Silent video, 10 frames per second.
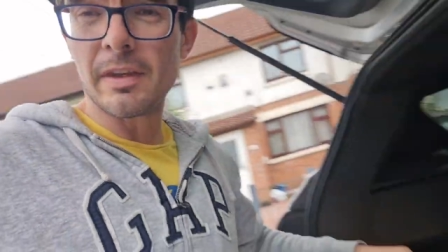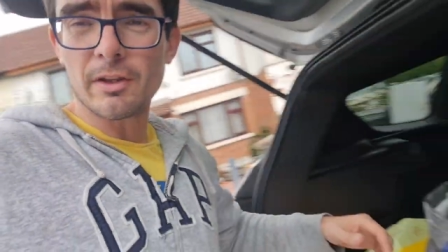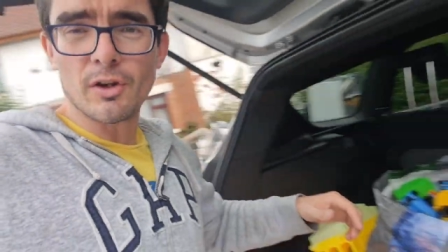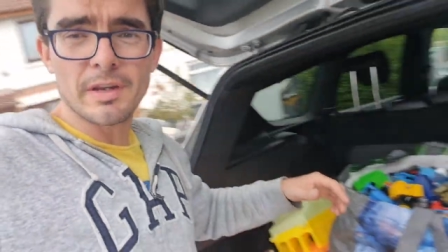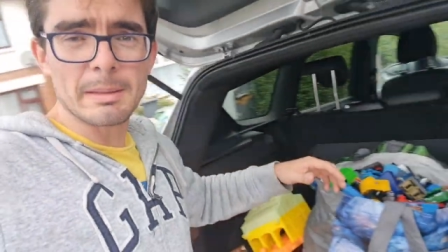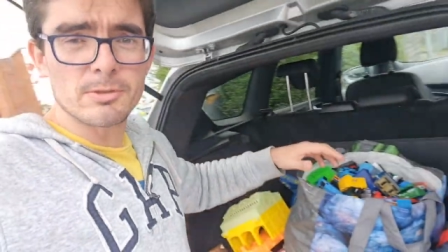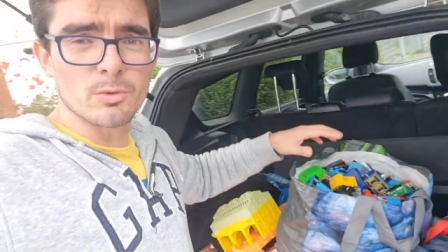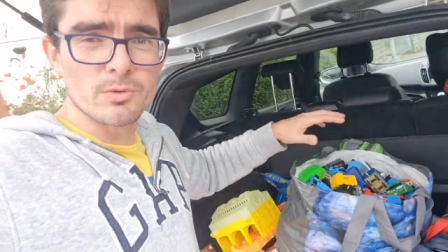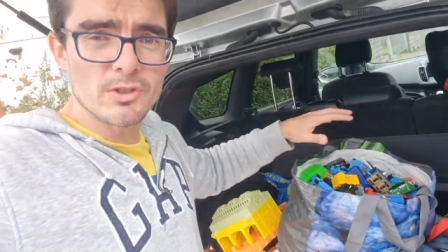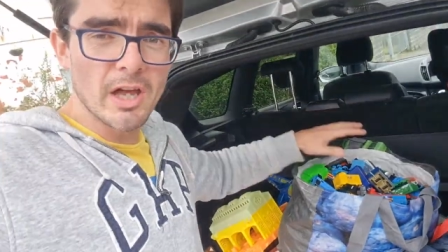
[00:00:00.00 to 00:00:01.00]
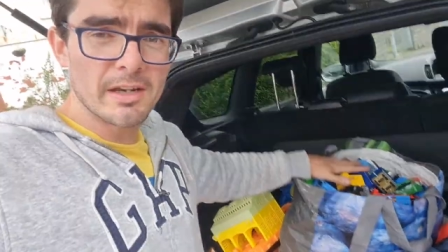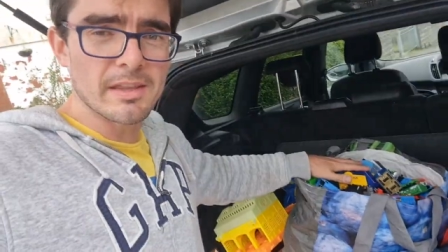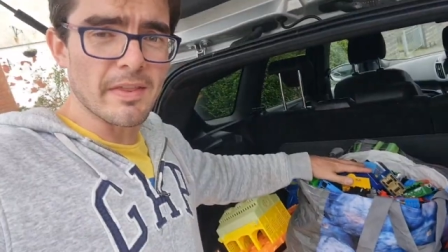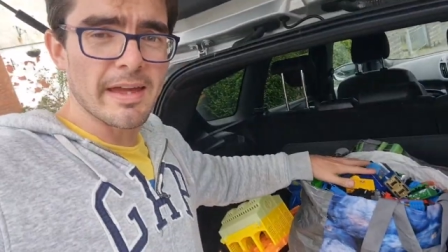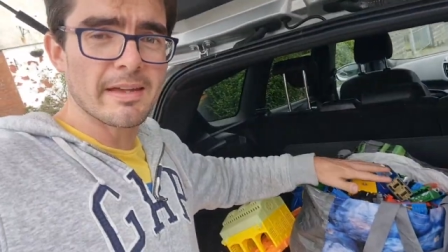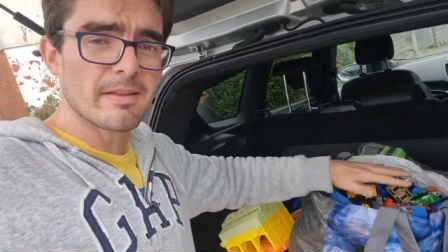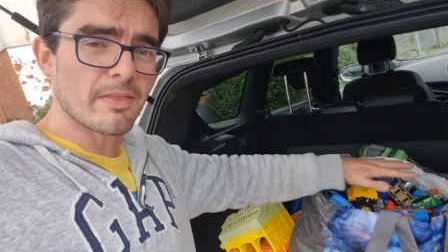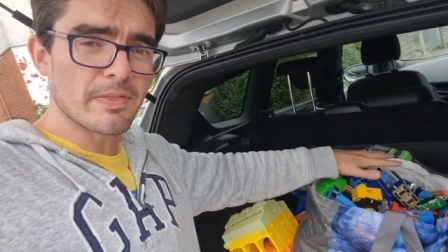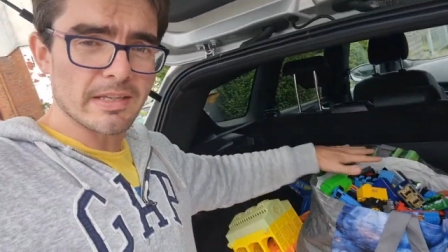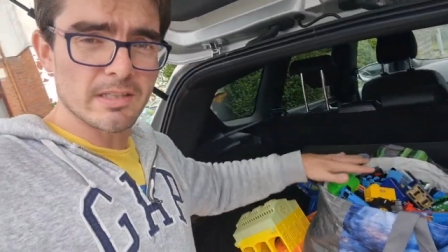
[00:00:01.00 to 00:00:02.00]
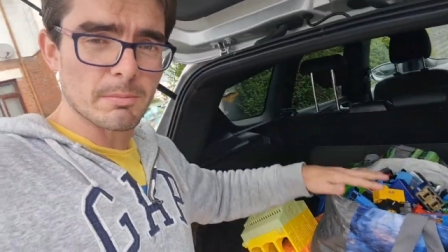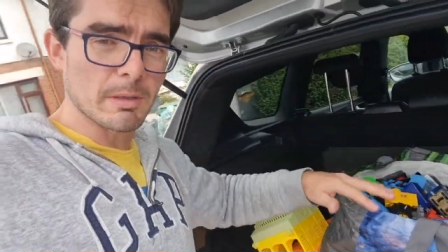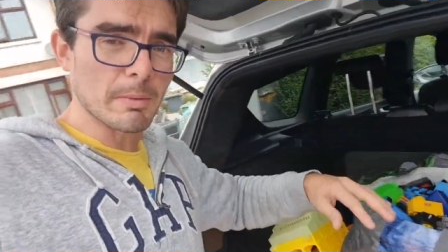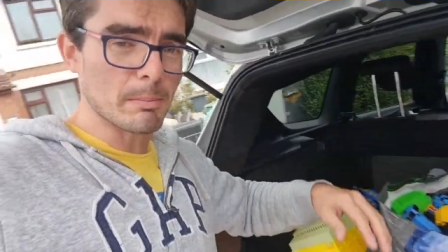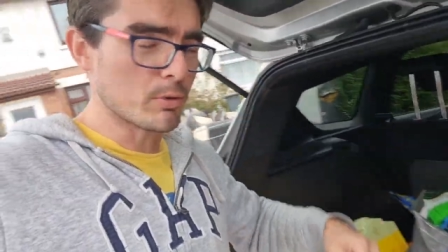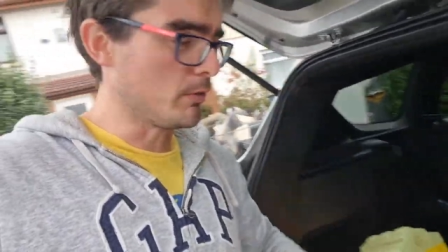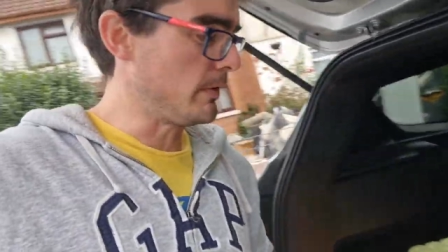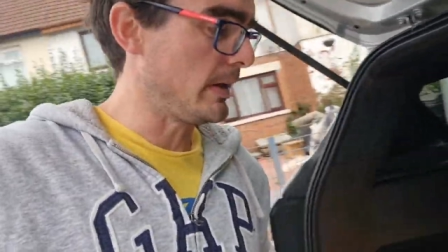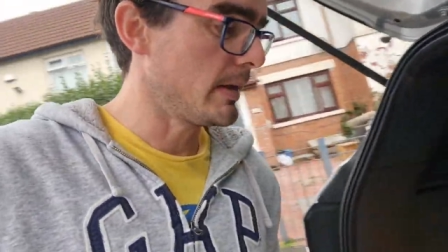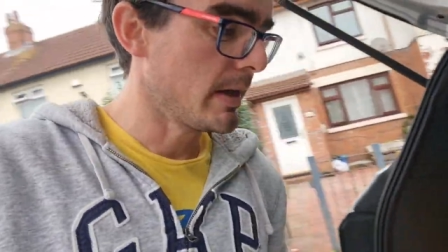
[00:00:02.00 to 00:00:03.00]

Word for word: then I got an absolute ton in there, that's going to be my profit.